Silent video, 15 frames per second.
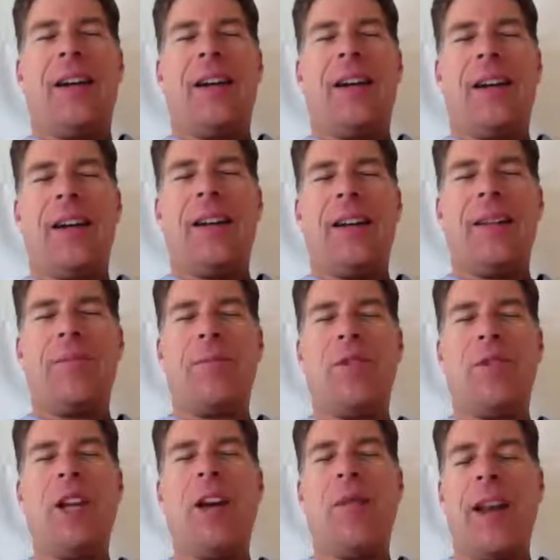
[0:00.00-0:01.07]
uh,
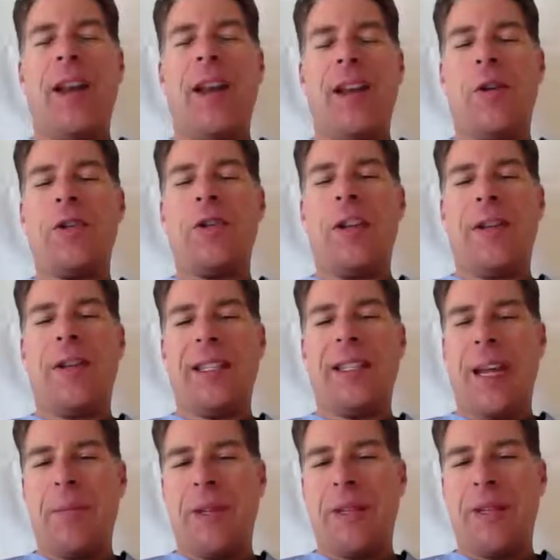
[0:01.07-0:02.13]
generate a notion of
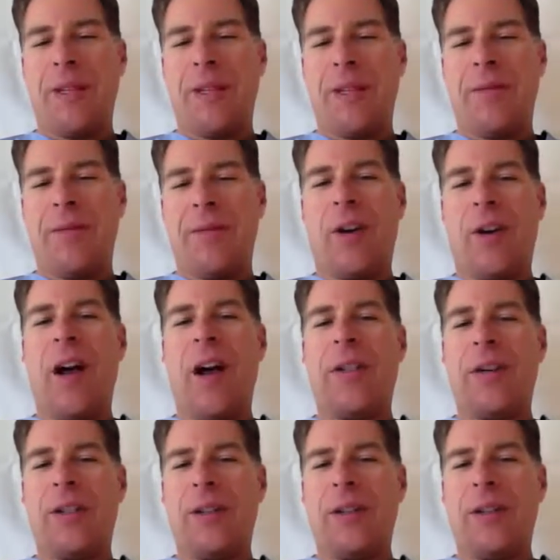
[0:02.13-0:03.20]
acceptance for others.